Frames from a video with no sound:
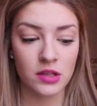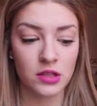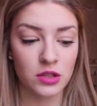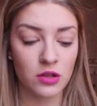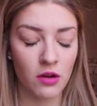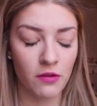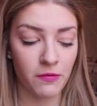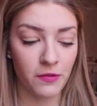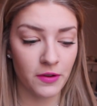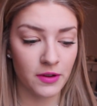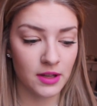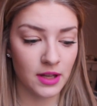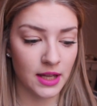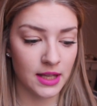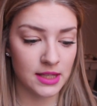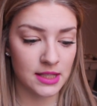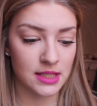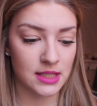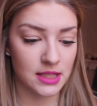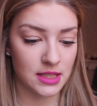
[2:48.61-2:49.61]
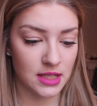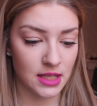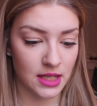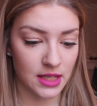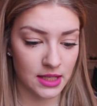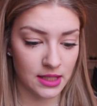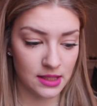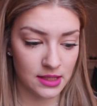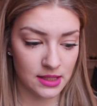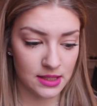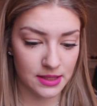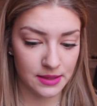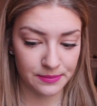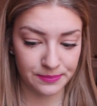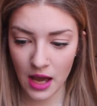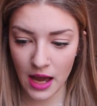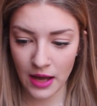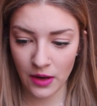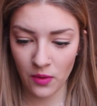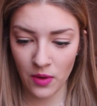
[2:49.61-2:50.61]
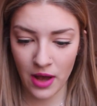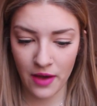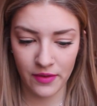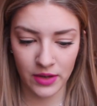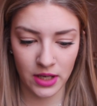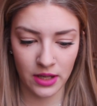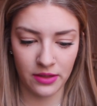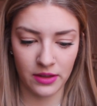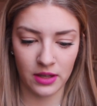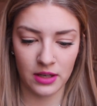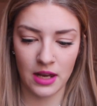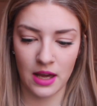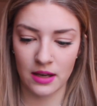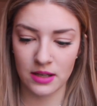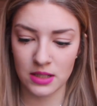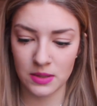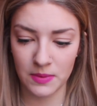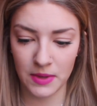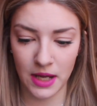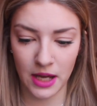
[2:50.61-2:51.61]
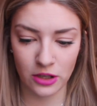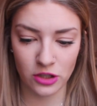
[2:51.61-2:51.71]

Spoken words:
So for instance, I don't have anything next week.